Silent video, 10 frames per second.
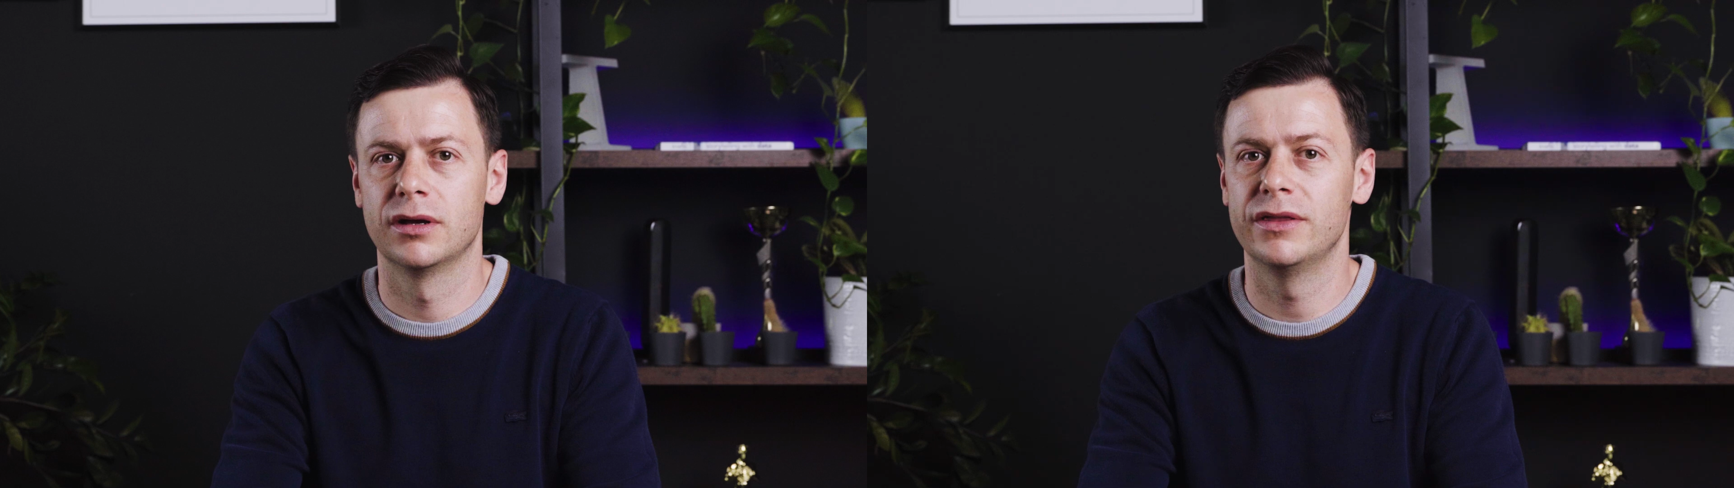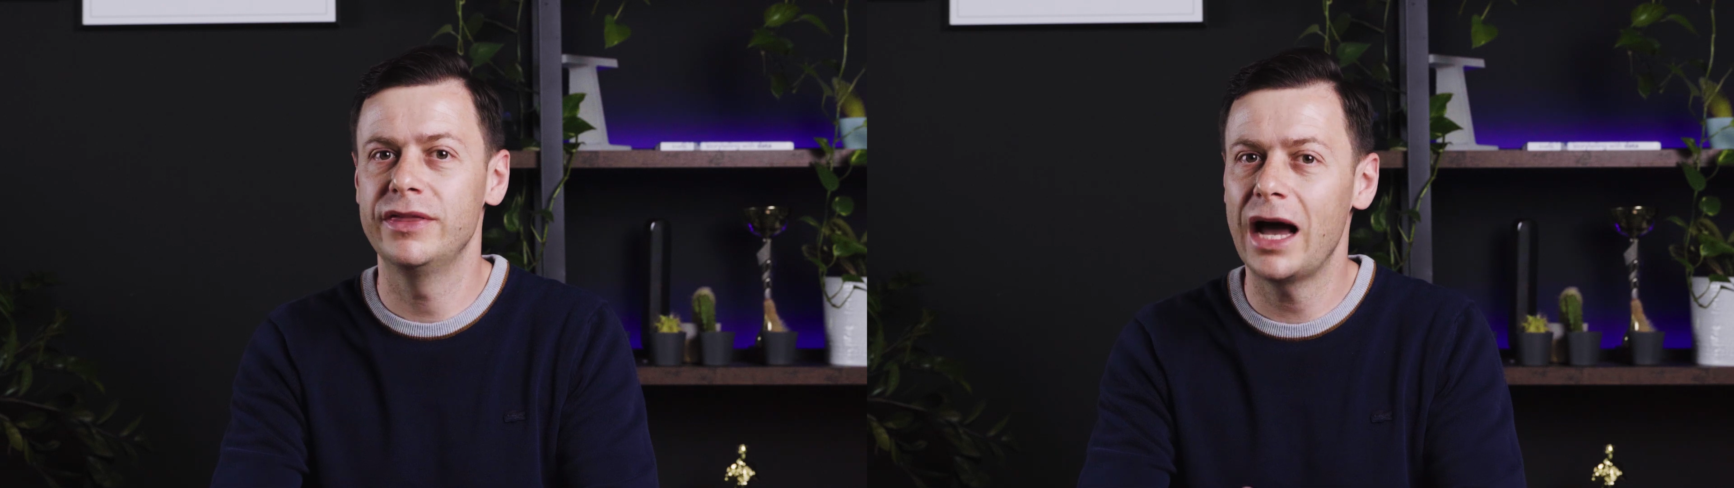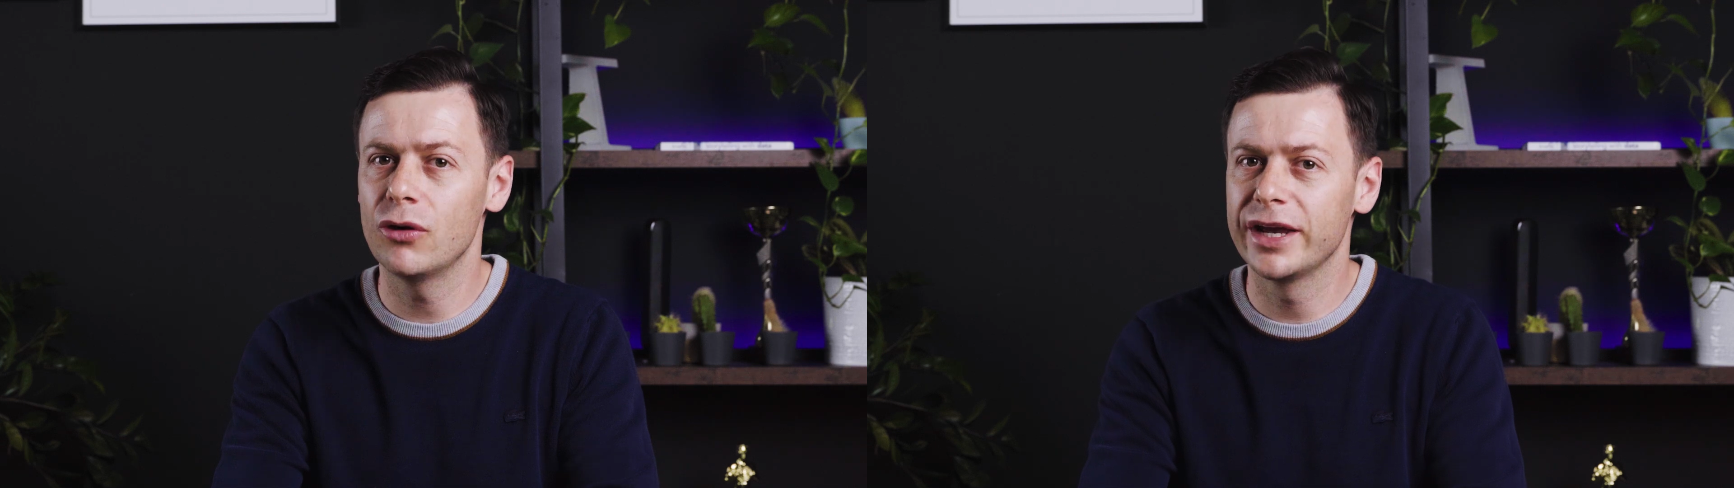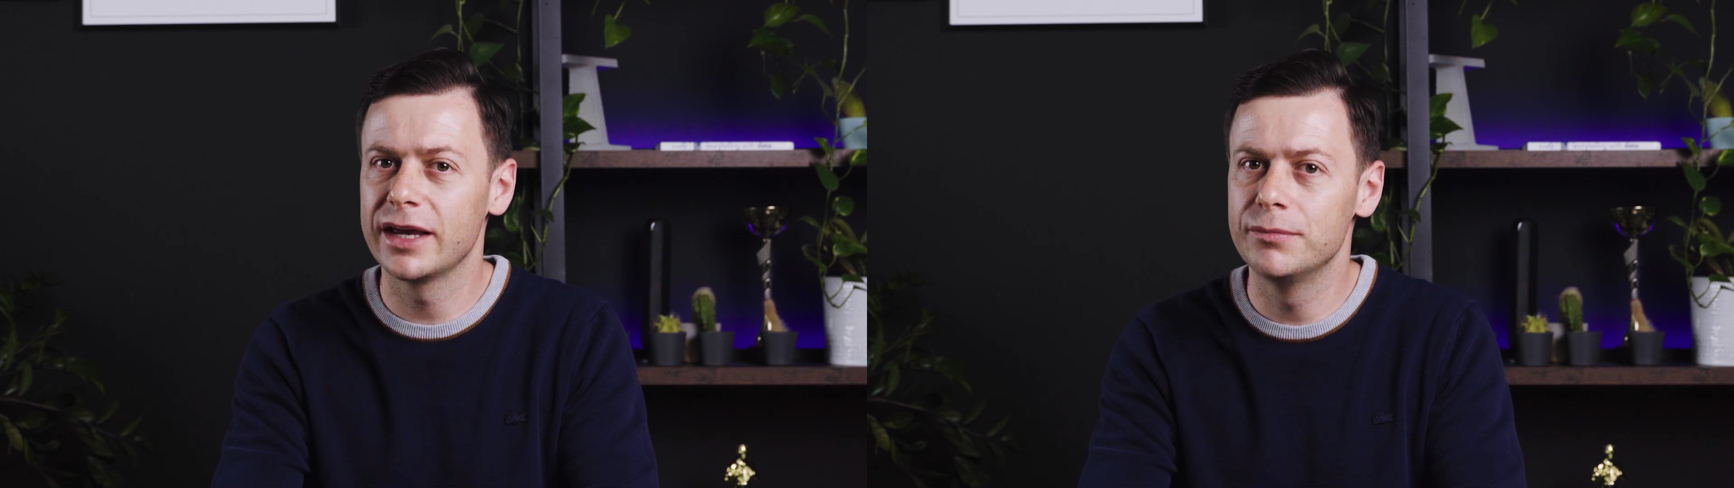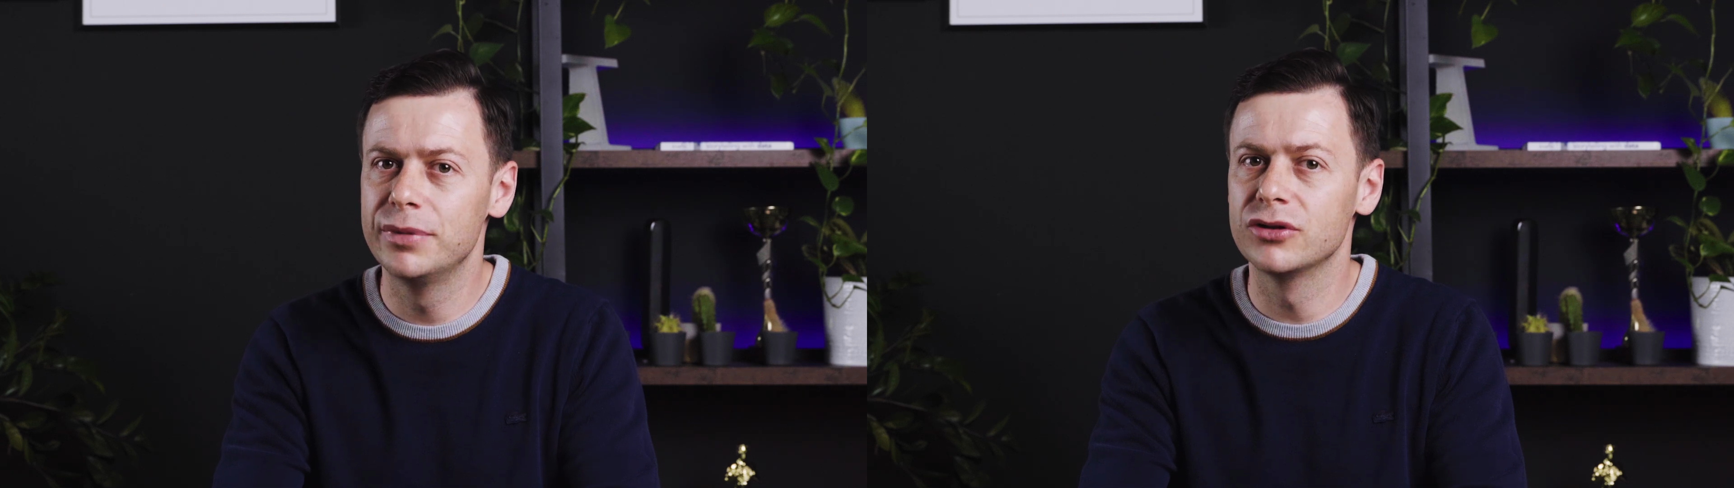Now they
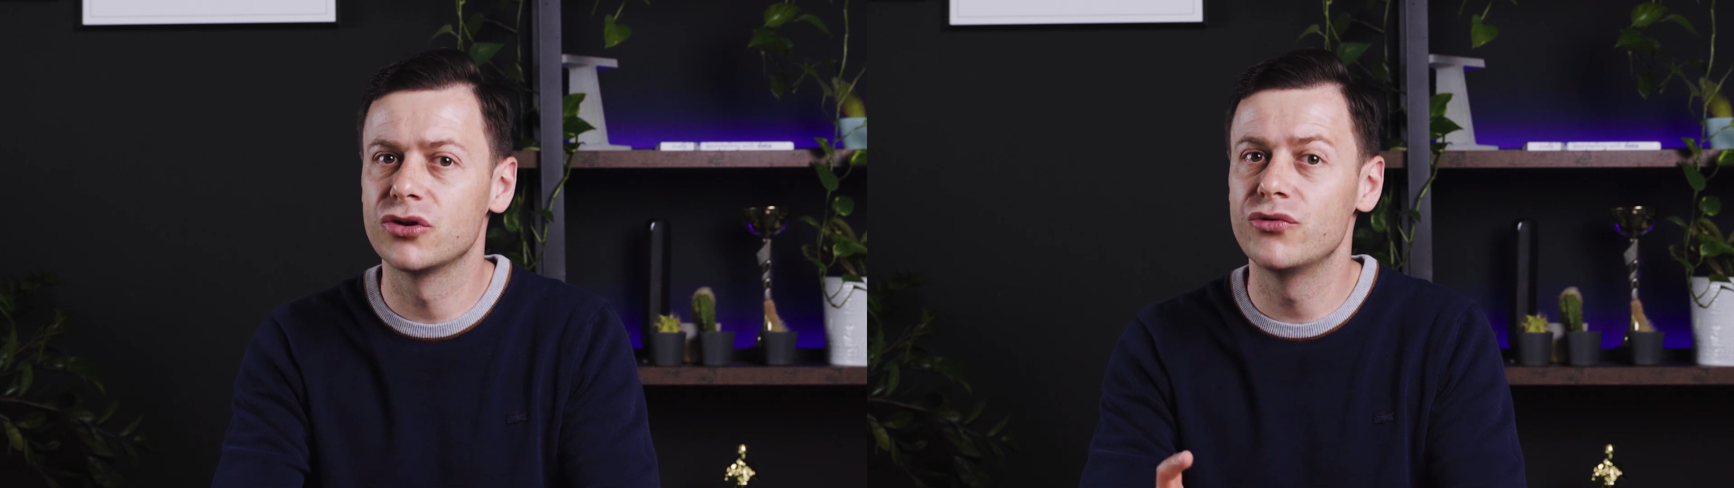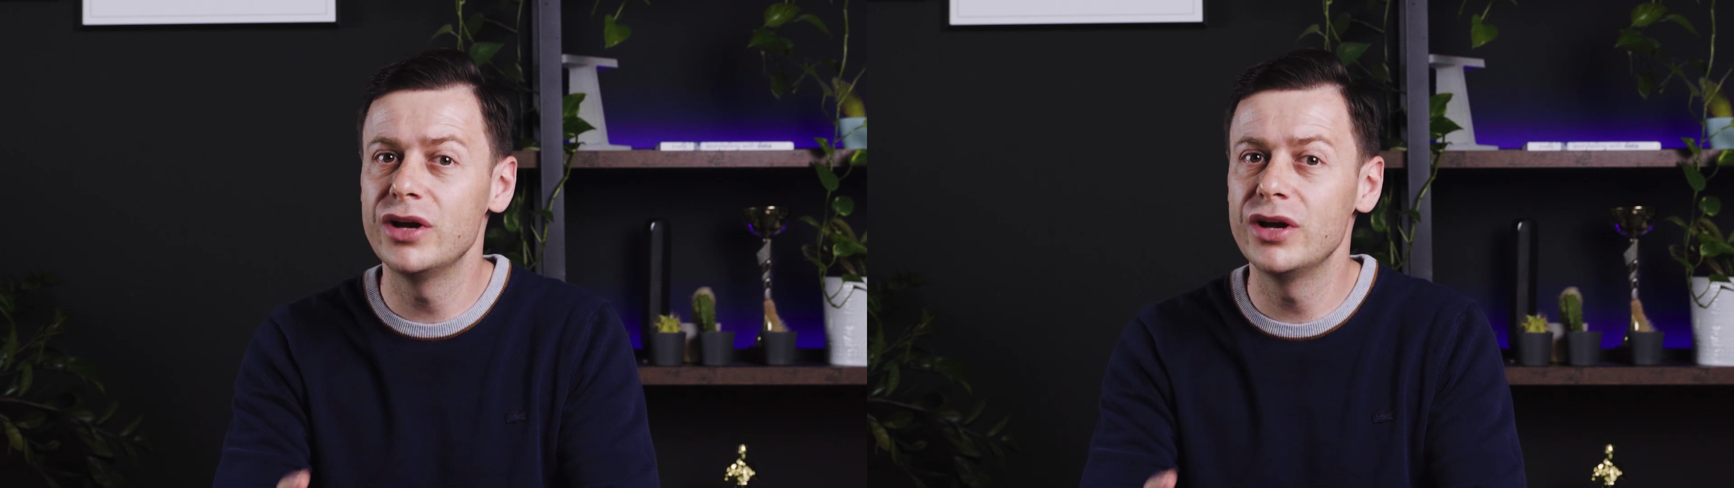can build